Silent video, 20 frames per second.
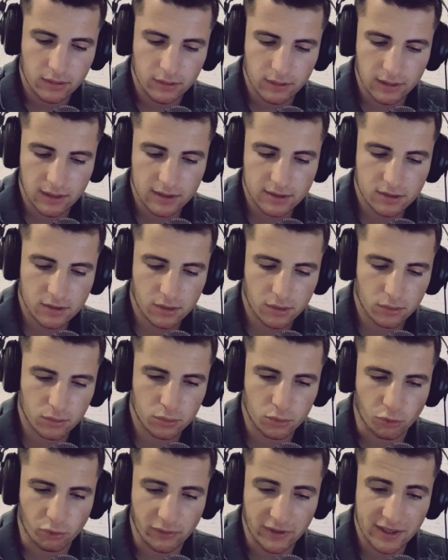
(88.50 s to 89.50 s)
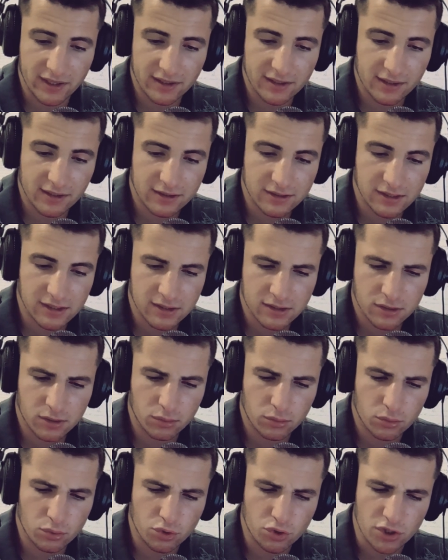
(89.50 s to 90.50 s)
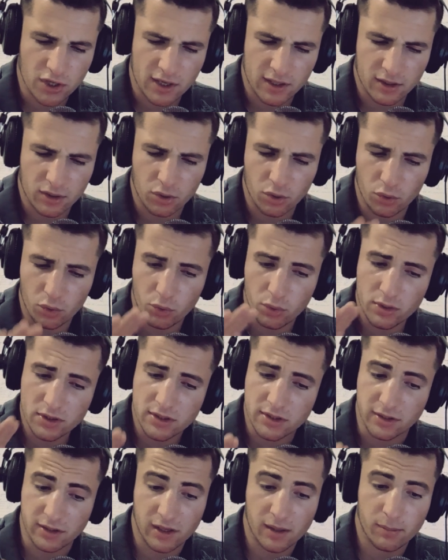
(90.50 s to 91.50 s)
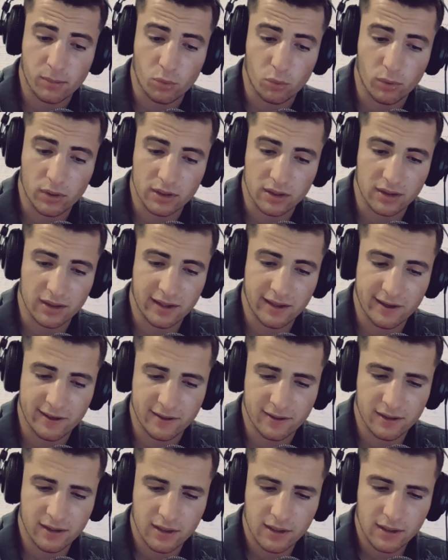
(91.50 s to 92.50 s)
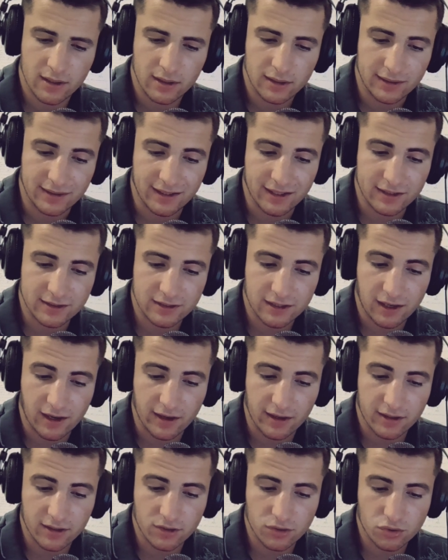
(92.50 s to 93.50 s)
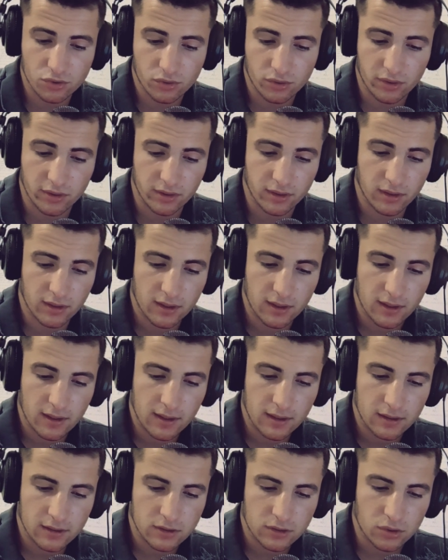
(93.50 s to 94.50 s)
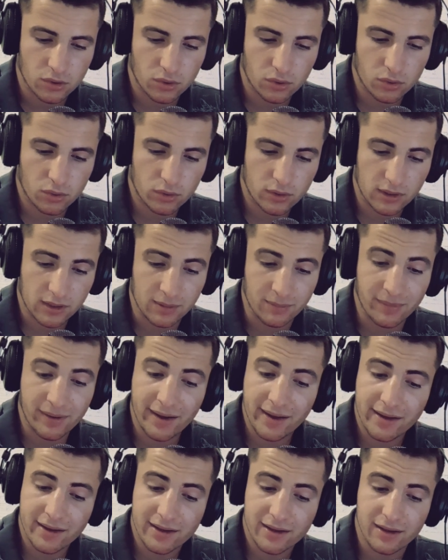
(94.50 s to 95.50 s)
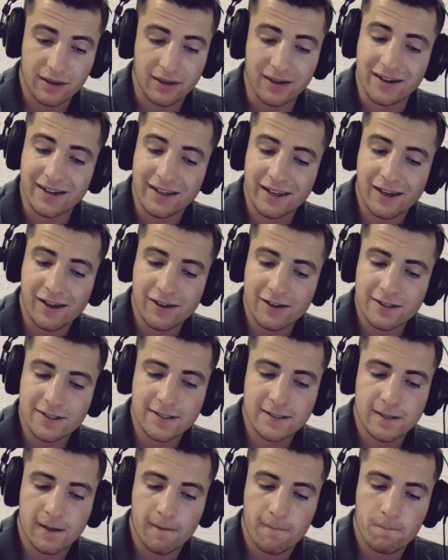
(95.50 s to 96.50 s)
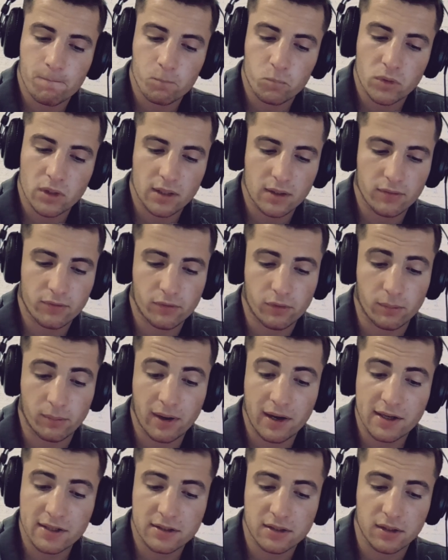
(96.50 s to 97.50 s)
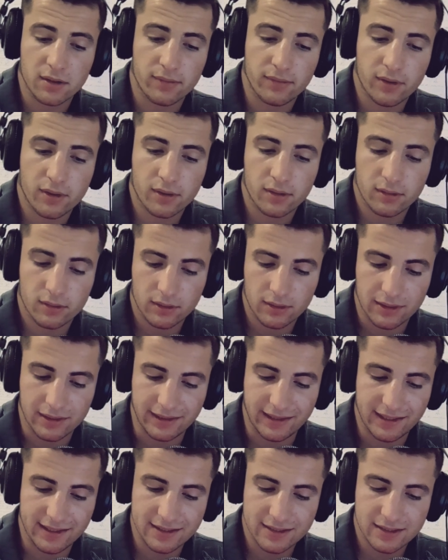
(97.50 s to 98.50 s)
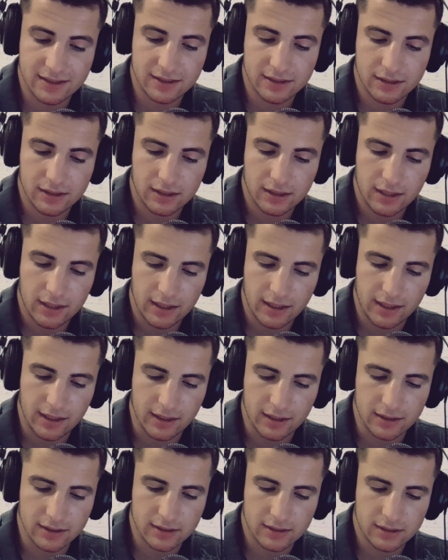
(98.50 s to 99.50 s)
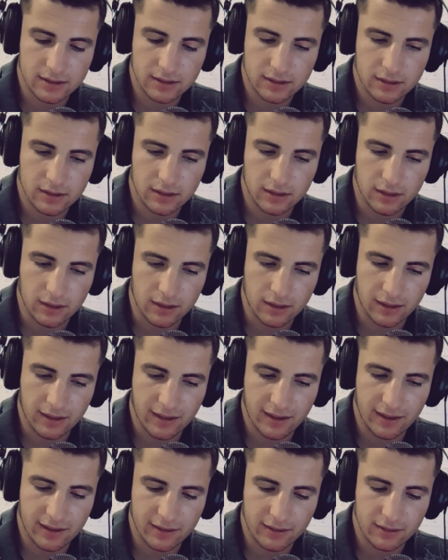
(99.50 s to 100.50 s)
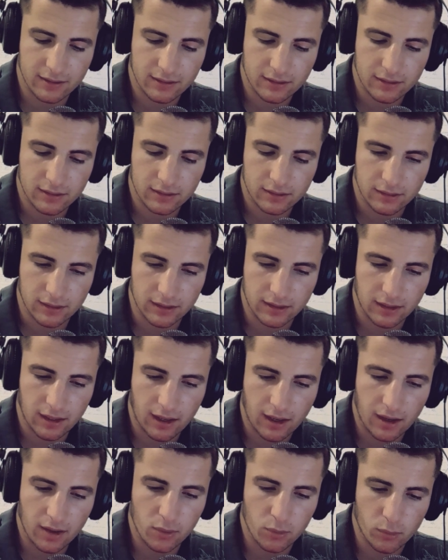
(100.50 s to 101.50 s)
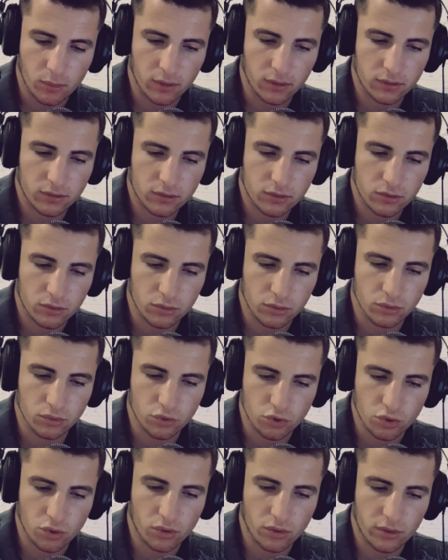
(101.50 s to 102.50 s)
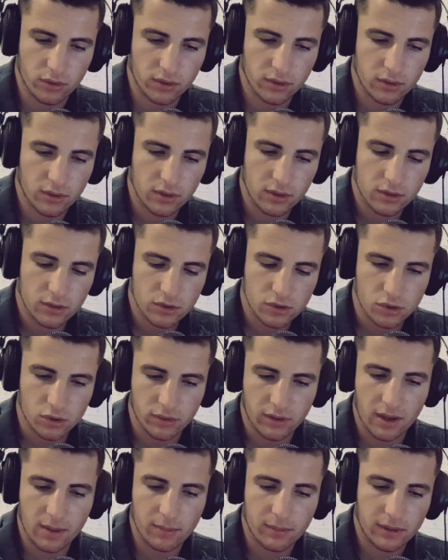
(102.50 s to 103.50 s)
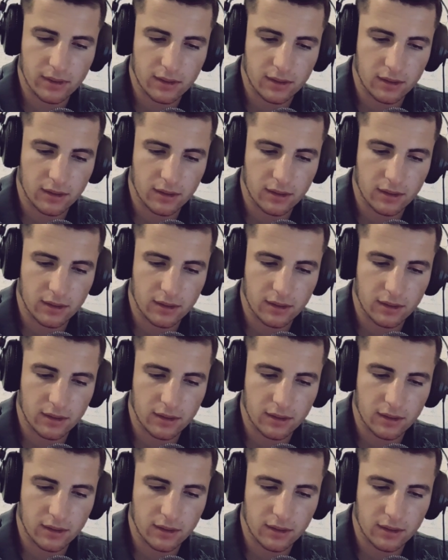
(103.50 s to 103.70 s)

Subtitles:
let's go to rankings. Let's go to check who is the #1 clan that I can join. So in my case, for my server, this is the clan that I want to join. So I'm